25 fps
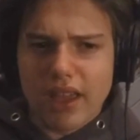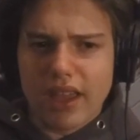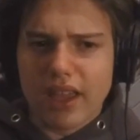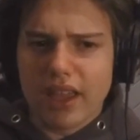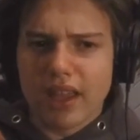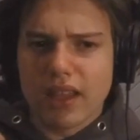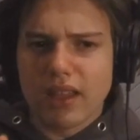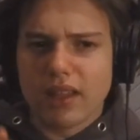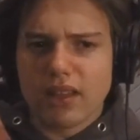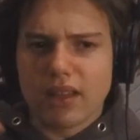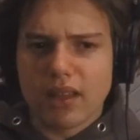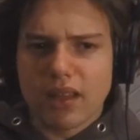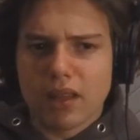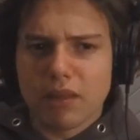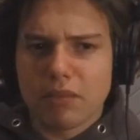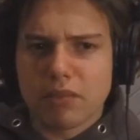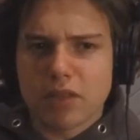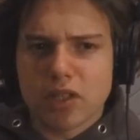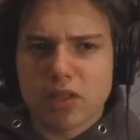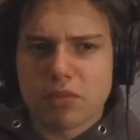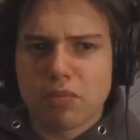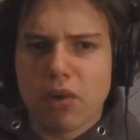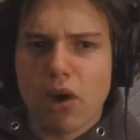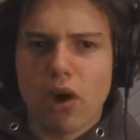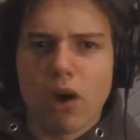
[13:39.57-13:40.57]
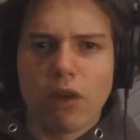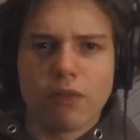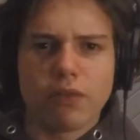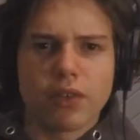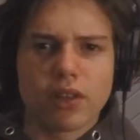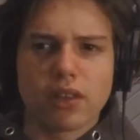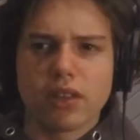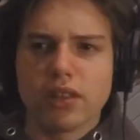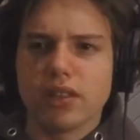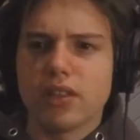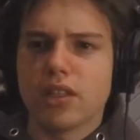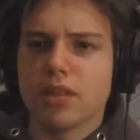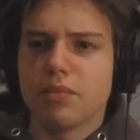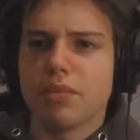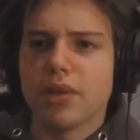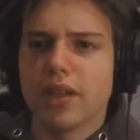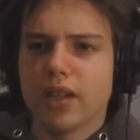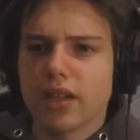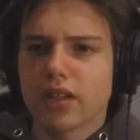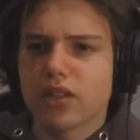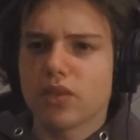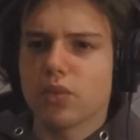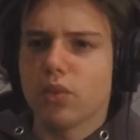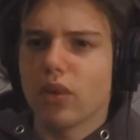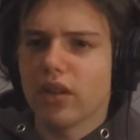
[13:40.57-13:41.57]
it just perfectly
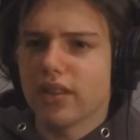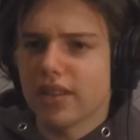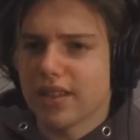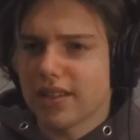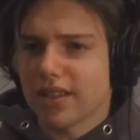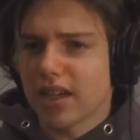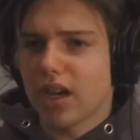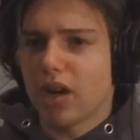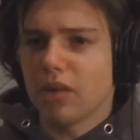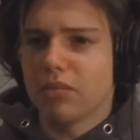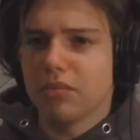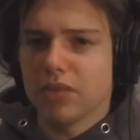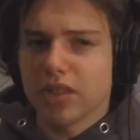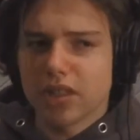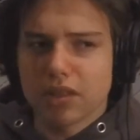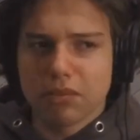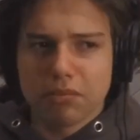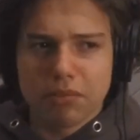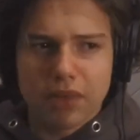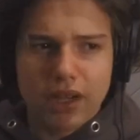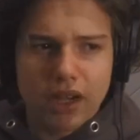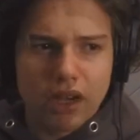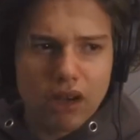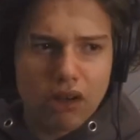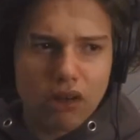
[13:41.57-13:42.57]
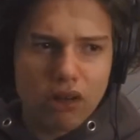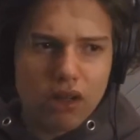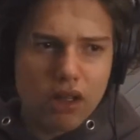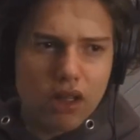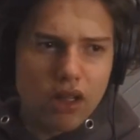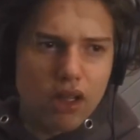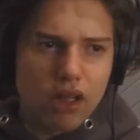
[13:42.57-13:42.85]
depicts what this album is about.